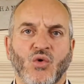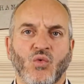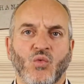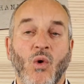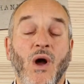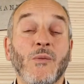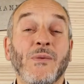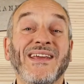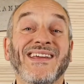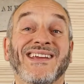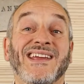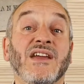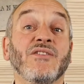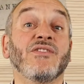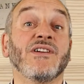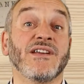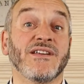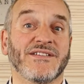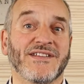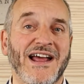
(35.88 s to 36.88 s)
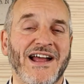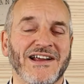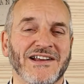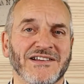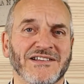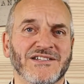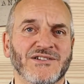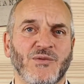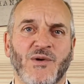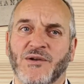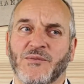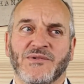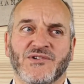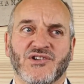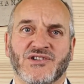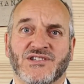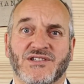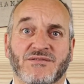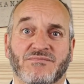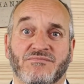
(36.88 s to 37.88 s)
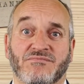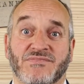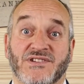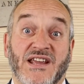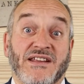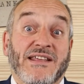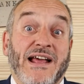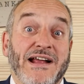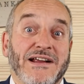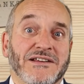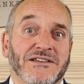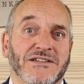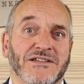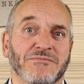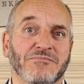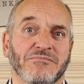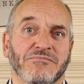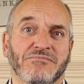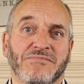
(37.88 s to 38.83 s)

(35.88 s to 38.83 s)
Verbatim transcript: Why are we giving thanks? Why don't we just say thanks?